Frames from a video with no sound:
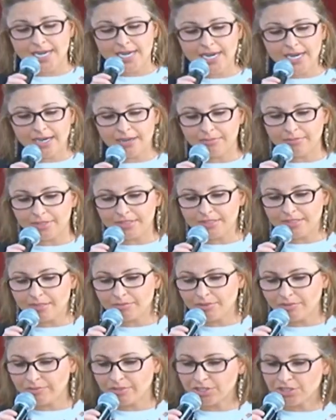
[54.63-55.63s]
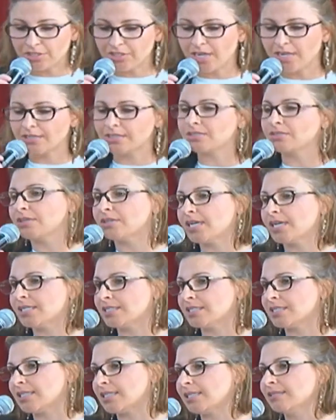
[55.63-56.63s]
um, and some of which not so
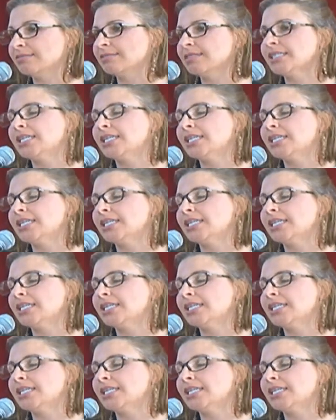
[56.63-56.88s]
nicely